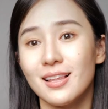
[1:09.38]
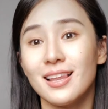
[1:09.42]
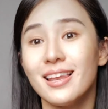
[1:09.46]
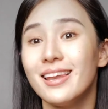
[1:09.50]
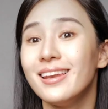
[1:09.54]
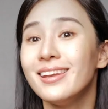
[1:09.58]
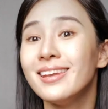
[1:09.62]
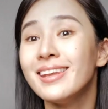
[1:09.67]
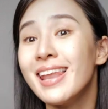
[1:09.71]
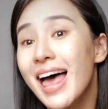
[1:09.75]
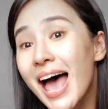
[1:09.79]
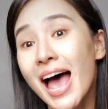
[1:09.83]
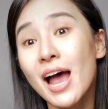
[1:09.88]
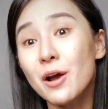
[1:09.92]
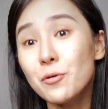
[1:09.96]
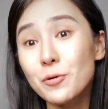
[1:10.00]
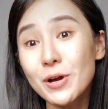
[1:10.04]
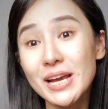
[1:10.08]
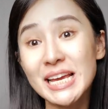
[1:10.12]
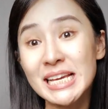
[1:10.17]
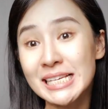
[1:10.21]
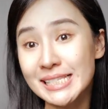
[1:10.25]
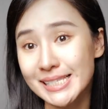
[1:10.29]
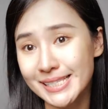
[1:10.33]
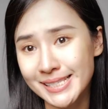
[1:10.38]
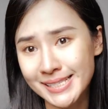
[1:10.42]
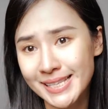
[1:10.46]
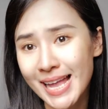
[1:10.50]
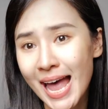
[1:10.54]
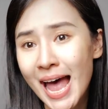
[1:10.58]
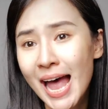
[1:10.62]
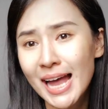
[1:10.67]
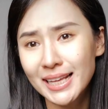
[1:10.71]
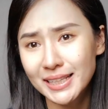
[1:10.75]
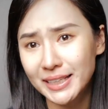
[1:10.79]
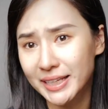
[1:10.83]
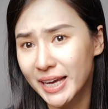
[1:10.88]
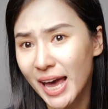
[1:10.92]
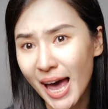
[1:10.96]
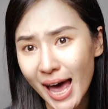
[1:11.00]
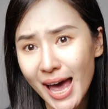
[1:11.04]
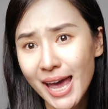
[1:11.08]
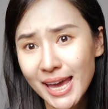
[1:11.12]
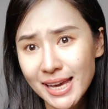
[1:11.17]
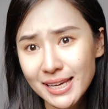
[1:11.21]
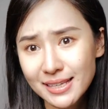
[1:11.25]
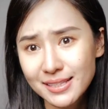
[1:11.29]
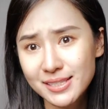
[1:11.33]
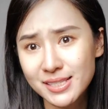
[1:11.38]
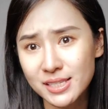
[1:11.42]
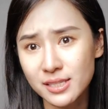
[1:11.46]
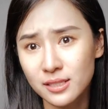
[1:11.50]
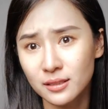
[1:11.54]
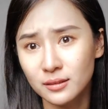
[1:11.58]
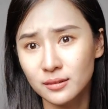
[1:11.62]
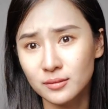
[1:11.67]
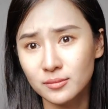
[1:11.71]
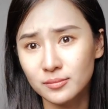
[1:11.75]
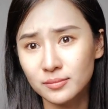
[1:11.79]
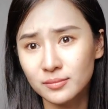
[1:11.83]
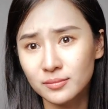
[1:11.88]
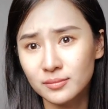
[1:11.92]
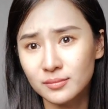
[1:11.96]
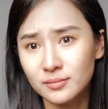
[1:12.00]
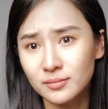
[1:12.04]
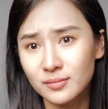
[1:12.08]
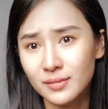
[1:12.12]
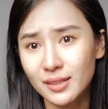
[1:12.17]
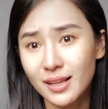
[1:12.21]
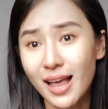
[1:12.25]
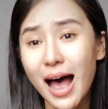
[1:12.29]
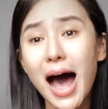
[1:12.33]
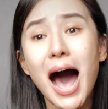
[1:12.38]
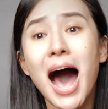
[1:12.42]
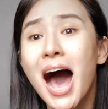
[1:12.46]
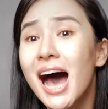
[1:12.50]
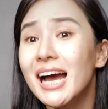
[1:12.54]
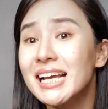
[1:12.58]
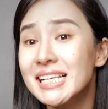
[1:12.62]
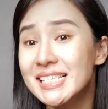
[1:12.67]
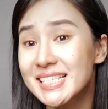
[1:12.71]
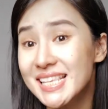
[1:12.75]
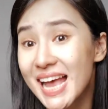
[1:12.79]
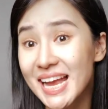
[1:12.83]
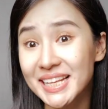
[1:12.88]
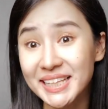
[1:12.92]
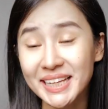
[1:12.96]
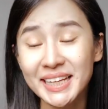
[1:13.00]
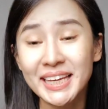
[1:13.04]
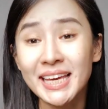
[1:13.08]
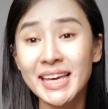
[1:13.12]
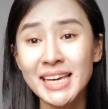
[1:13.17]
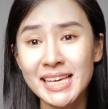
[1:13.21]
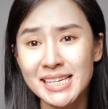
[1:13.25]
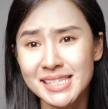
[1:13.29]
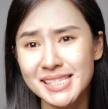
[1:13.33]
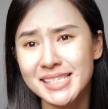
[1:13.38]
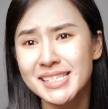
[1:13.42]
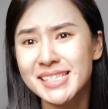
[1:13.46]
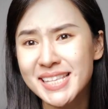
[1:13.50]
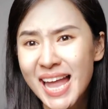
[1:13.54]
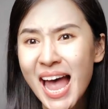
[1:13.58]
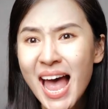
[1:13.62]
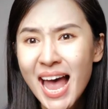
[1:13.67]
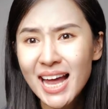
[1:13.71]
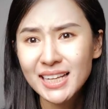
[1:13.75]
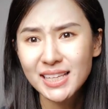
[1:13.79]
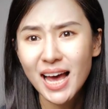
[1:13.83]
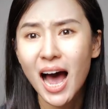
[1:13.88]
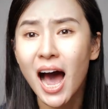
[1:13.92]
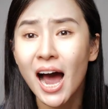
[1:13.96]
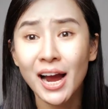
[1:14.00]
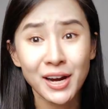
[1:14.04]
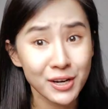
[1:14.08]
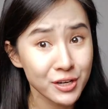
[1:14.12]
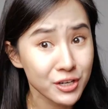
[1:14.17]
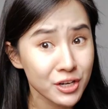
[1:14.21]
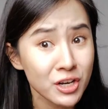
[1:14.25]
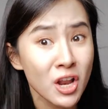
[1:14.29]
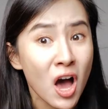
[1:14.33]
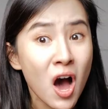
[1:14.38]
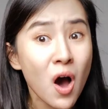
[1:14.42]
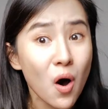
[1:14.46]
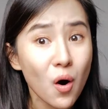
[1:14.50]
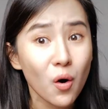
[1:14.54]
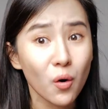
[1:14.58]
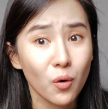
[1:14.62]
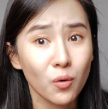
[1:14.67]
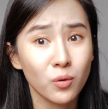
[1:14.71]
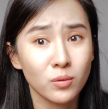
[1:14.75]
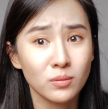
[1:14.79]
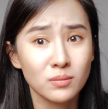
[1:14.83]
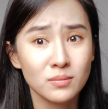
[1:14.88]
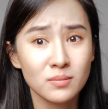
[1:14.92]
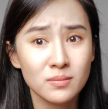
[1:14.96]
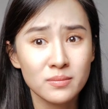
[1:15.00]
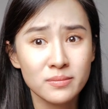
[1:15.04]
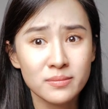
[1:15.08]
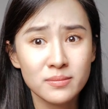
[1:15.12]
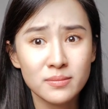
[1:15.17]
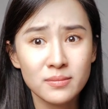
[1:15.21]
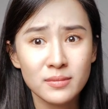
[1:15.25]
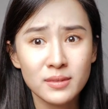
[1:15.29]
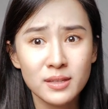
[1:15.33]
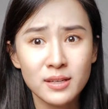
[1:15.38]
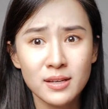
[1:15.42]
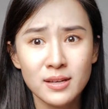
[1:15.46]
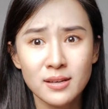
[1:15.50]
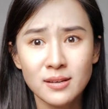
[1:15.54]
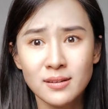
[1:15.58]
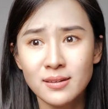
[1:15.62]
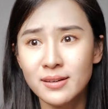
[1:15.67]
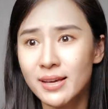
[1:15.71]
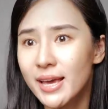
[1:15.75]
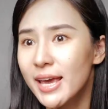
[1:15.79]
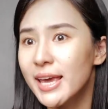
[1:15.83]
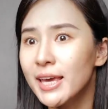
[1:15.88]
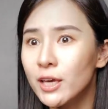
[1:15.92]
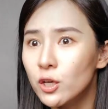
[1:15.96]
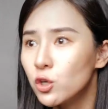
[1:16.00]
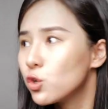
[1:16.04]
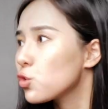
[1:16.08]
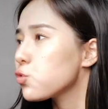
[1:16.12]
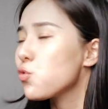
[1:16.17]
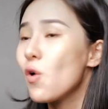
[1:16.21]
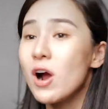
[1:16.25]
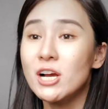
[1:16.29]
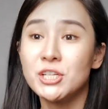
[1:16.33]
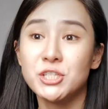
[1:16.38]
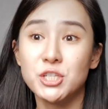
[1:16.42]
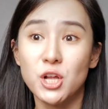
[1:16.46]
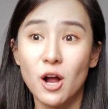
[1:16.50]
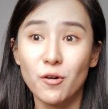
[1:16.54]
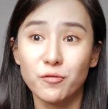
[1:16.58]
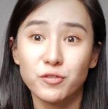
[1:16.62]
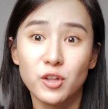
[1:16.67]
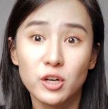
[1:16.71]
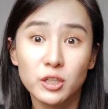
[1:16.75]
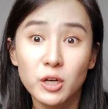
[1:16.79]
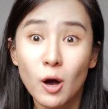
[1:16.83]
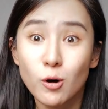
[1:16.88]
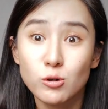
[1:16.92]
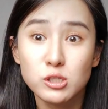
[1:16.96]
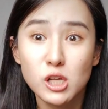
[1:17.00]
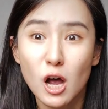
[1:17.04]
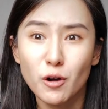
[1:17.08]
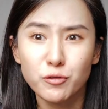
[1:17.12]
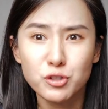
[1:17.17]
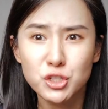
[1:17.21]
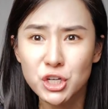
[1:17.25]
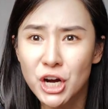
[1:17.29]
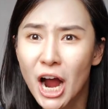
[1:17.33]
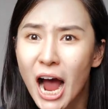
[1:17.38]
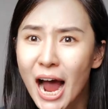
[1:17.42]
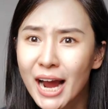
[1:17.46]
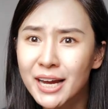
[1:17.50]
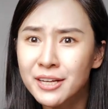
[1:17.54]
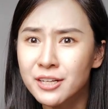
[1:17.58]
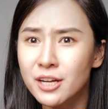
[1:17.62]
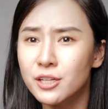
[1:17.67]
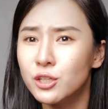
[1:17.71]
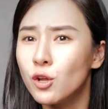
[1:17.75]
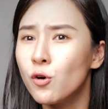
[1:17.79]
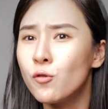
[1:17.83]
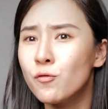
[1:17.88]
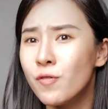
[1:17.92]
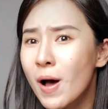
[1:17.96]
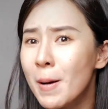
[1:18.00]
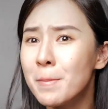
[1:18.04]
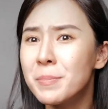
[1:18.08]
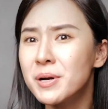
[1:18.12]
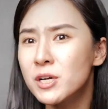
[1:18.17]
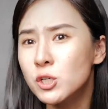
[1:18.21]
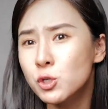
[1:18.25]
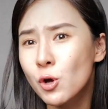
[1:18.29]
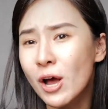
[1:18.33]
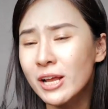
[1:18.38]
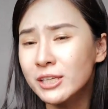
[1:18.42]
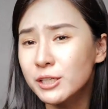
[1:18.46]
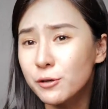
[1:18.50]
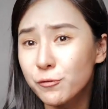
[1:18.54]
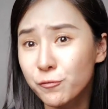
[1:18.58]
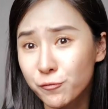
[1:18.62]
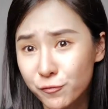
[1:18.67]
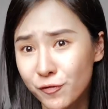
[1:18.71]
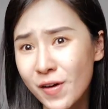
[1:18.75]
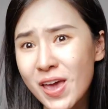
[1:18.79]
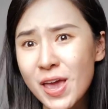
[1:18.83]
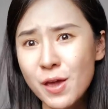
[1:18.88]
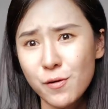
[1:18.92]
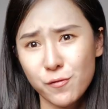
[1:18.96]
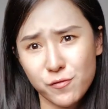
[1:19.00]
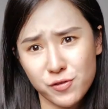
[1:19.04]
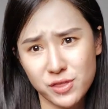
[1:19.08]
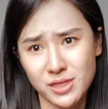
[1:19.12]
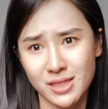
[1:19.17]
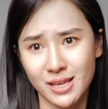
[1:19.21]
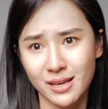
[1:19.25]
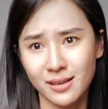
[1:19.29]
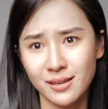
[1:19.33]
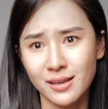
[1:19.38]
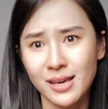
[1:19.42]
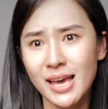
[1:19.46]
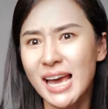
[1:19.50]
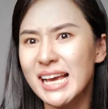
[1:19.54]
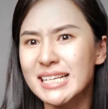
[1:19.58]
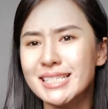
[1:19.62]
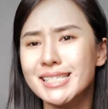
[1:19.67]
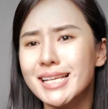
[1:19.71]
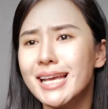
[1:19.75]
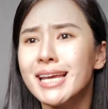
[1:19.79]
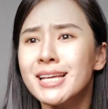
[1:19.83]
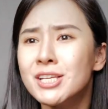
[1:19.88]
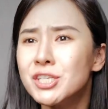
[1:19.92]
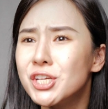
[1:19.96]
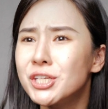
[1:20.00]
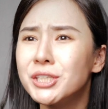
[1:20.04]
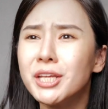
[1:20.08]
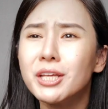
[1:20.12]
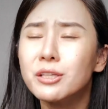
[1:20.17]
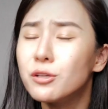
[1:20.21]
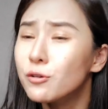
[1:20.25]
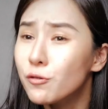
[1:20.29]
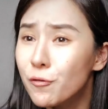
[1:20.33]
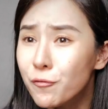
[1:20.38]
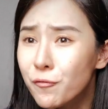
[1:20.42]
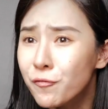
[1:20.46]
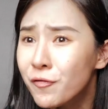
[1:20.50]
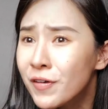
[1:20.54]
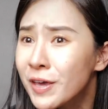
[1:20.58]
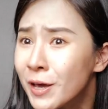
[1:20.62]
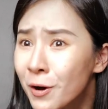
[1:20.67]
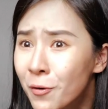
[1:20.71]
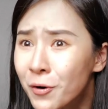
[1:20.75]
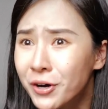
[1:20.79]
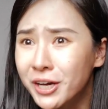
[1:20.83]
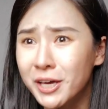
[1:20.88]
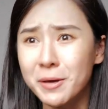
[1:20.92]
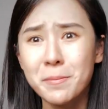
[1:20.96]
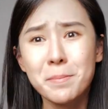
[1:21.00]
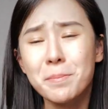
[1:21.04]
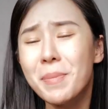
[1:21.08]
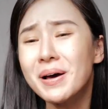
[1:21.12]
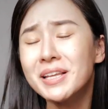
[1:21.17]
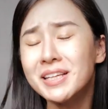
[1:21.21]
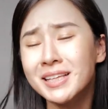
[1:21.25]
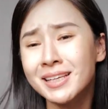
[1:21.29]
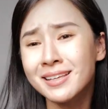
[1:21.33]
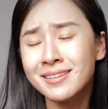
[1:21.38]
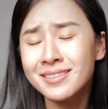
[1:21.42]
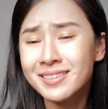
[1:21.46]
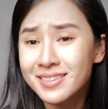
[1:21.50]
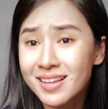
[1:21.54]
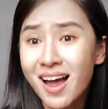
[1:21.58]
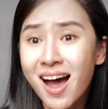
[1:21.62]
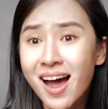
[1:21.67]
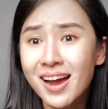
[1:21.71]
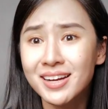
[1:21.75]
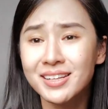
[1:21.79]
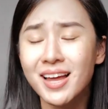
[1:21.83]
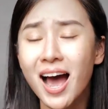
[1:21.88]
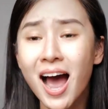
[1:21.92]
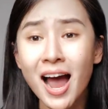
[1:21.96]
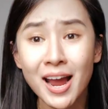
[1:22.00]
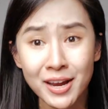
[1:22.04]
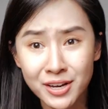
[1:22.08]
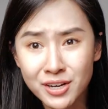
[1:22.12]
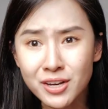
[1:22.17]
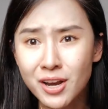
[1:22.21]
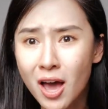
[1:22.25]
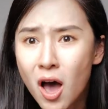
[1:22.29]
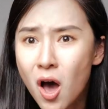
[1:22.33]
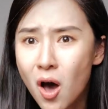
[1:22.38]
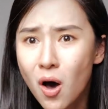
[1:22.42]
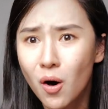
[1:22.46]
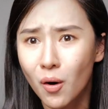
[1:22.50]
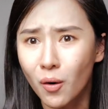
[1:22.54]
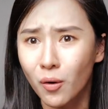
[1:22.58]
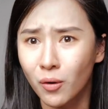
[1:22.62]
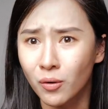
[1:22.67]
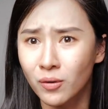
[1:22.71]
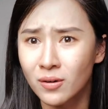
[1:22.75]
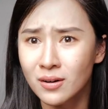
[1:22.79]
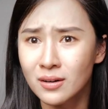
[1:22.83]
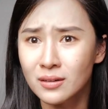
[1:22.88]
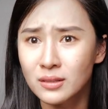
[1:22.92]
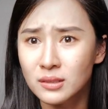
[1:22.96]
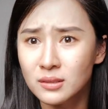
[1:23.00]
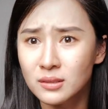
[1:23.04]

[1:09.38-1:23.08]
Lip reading: Larry is dead, Kate. I said he's dead, I know. He crashed off the coast of China November 25th. His engine didn't fuel him, but he died, I know.